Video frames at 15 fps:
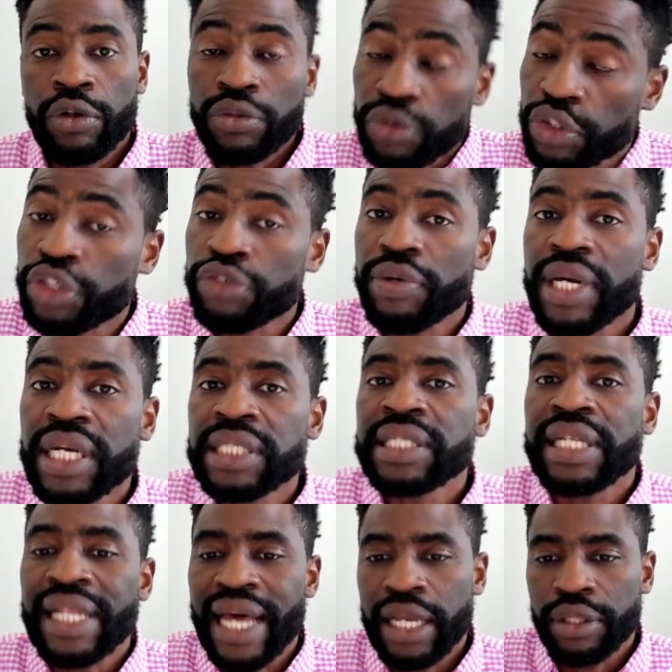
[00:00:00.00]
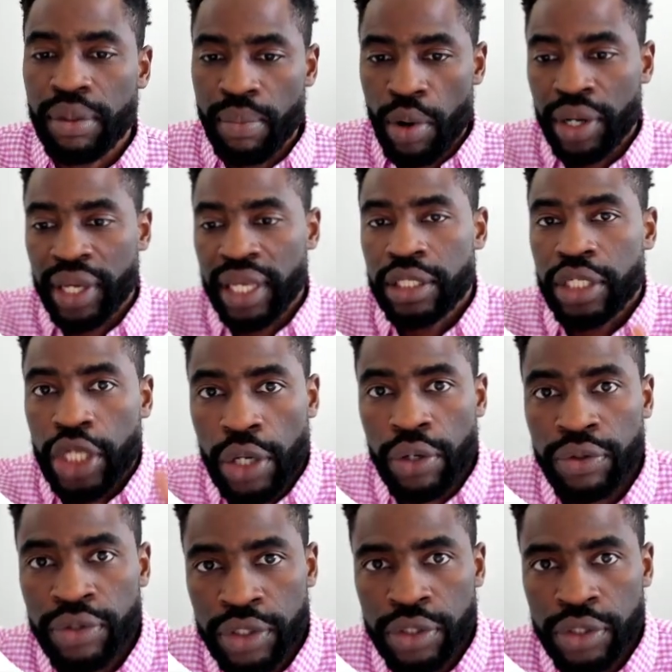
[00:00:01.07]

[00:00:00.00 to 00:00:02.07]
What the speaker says: to trade like the market goes.